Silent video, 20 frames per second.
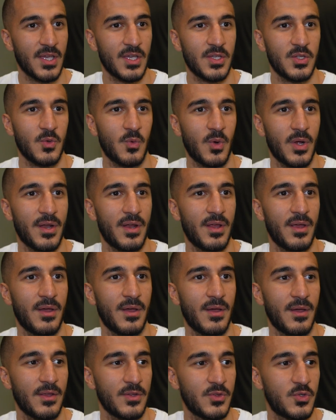you want
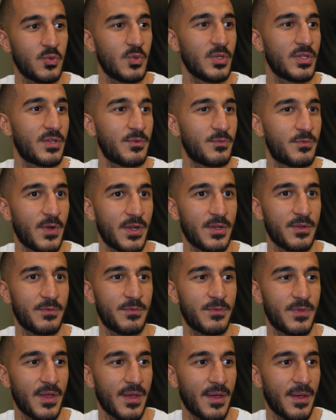to do it in front
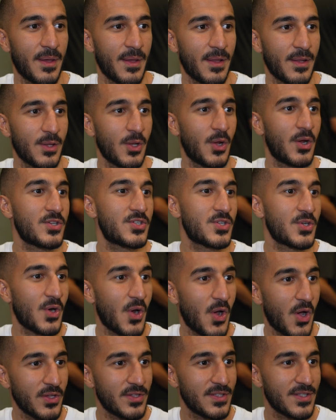of the larger
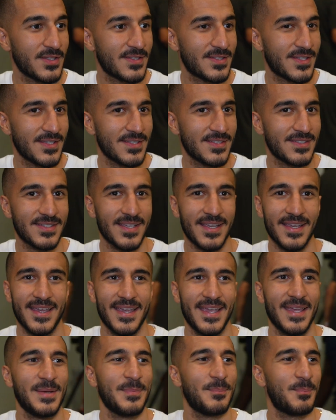audiences
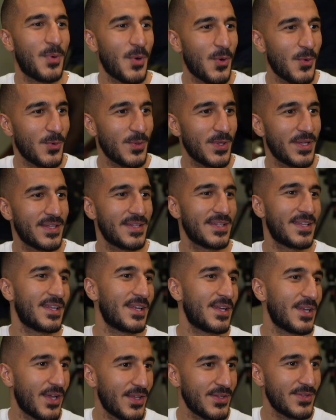in Poland,
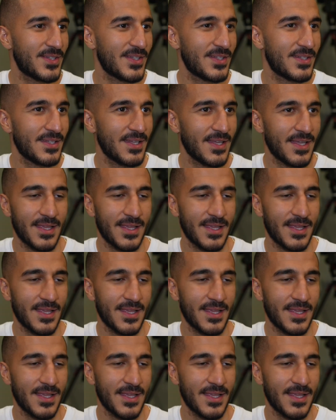in London,